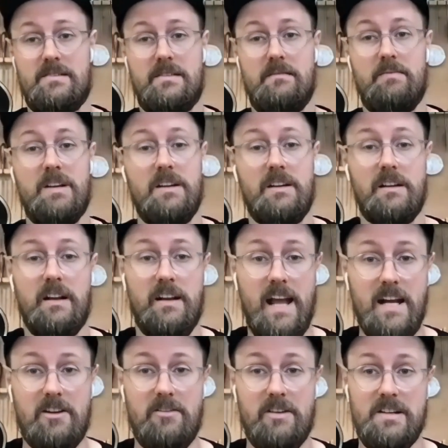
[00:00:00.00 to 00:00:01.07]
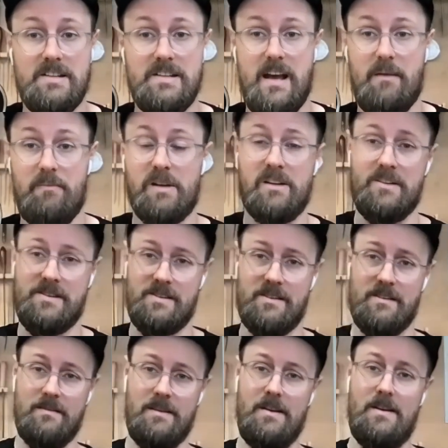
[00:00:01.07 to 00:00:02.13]
them needing a neck reset because
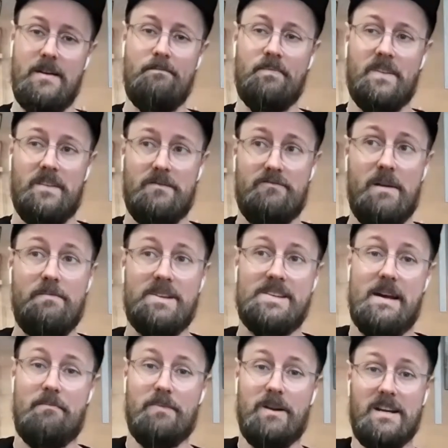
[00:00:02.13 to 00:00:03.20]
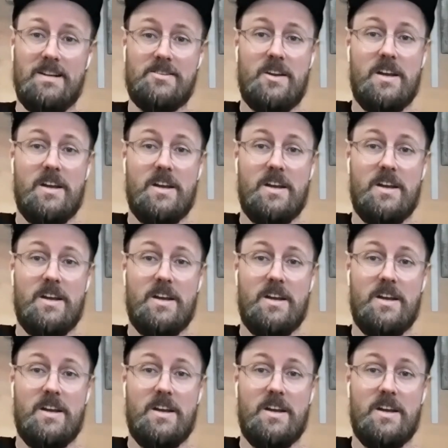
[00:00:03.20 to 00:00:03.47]
the rim assembly